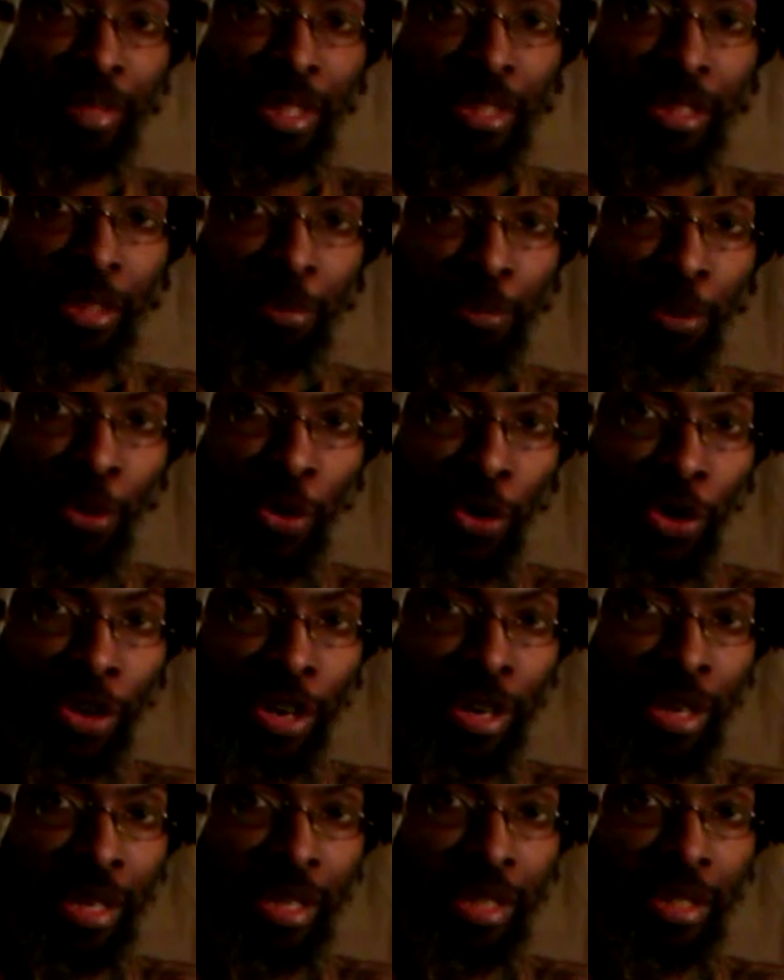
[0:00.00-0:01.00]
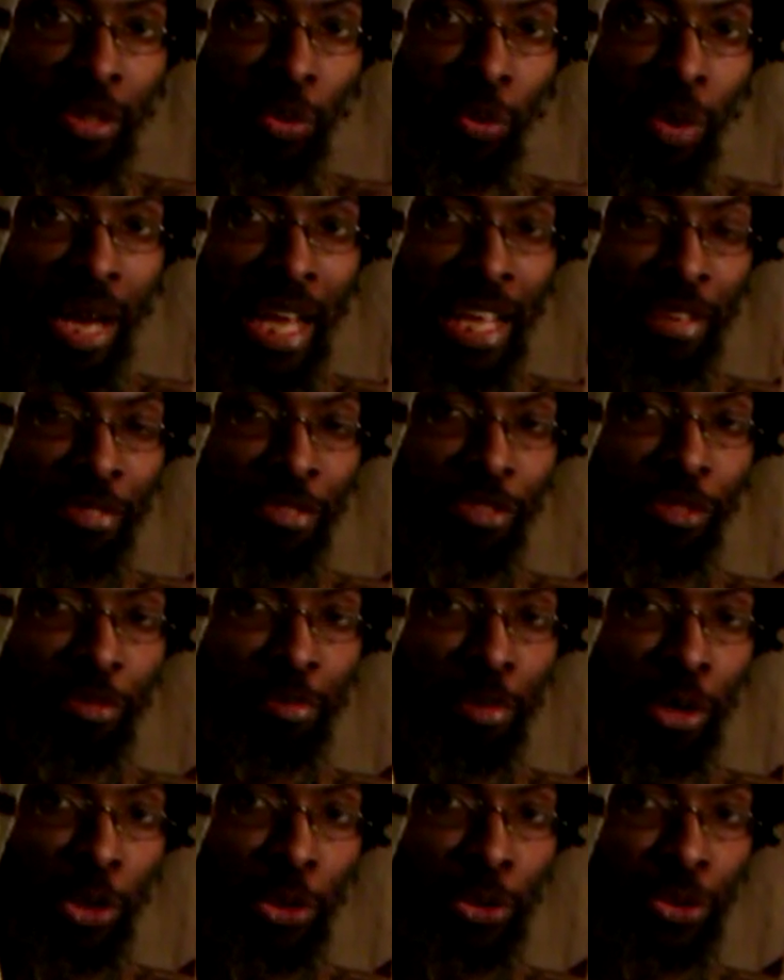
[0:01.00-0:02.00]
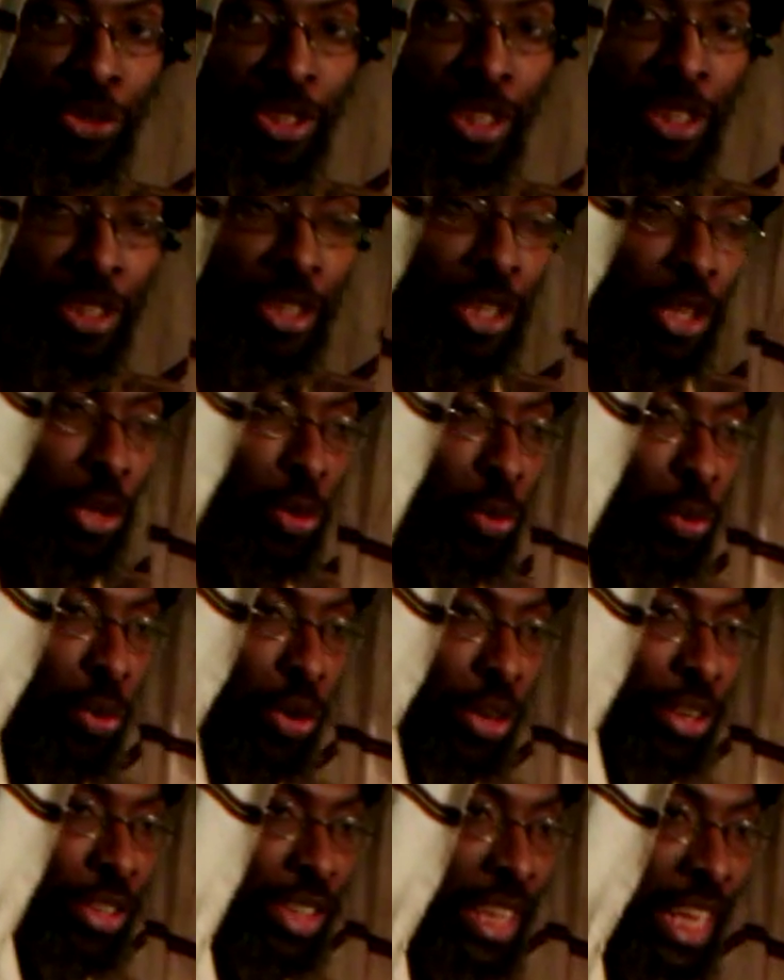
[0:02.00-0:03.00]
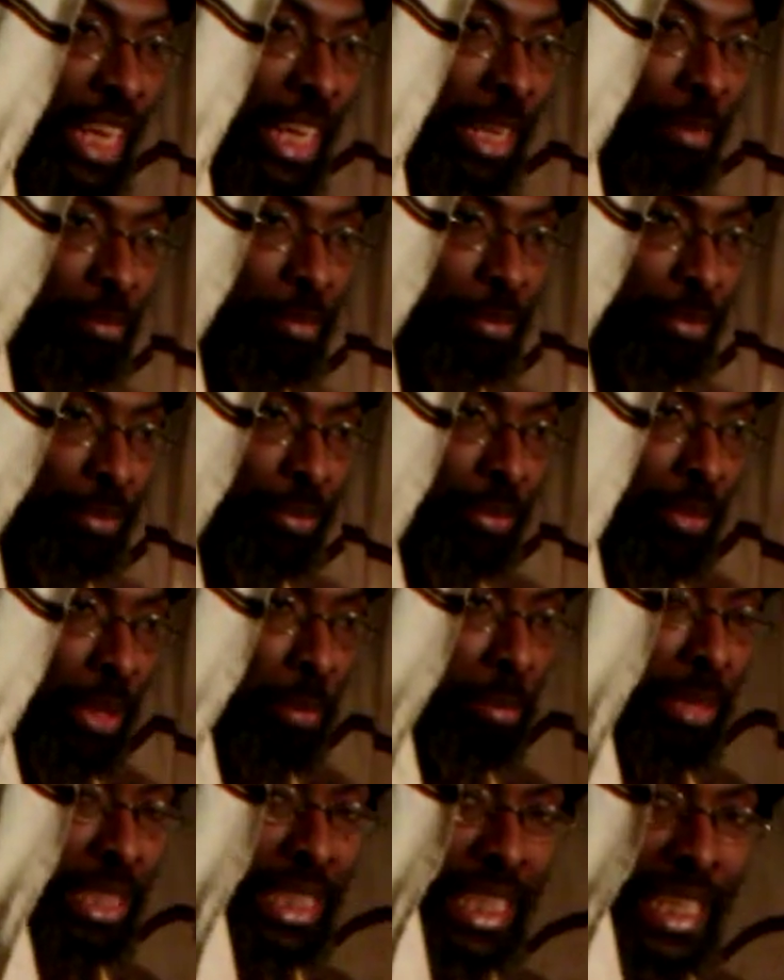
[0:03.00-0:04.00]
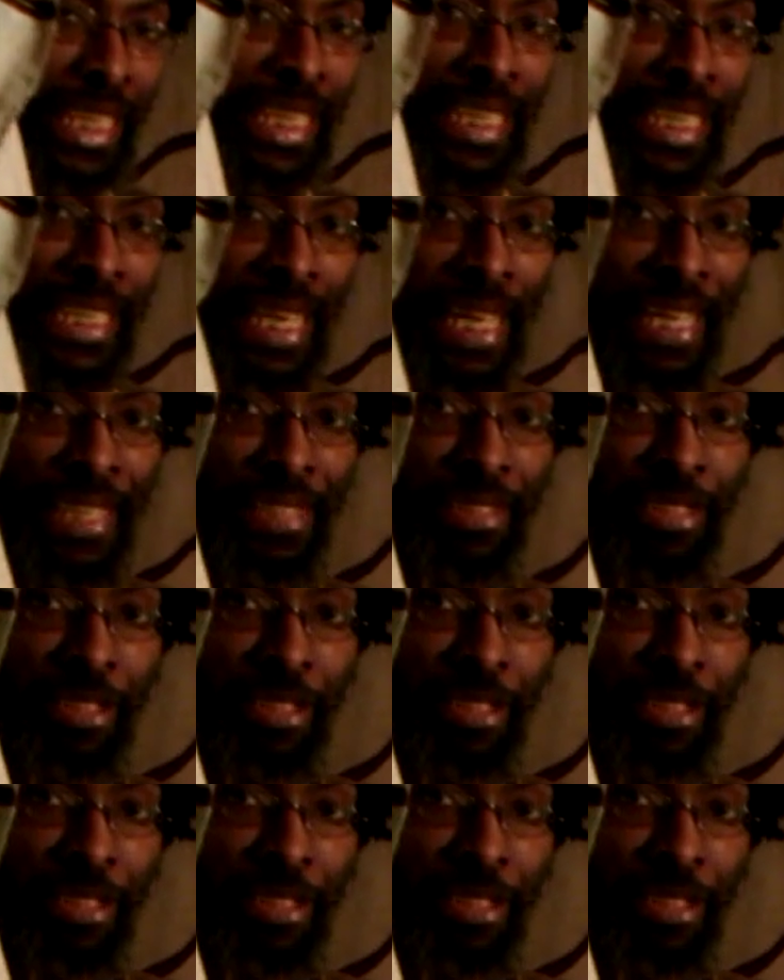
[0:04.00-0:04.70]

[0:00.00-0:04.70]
Zipporah, the wife of Moses, were they Midianites,